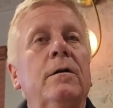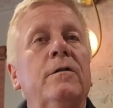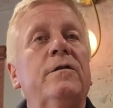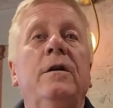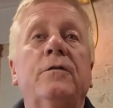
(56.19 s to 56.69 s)

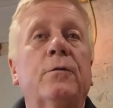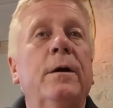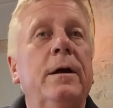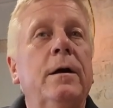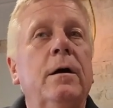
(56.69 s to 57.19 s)

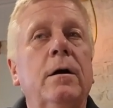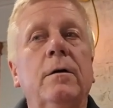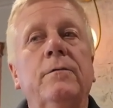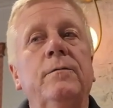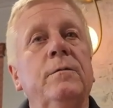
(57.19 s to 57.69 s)
sensory
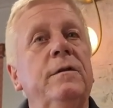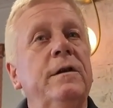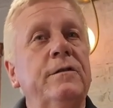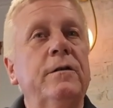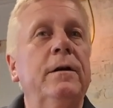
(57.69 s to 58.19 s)
of
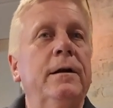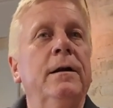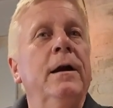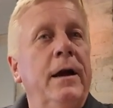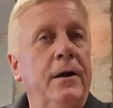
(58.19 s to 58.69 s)

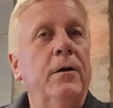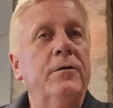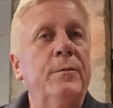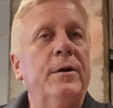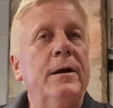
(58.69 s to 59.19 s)
distillate, and
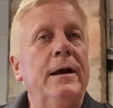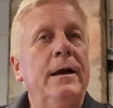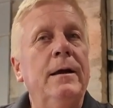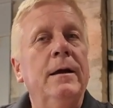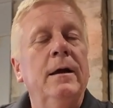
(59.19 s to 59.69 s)

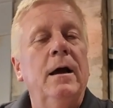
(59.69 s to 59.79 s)
ultimately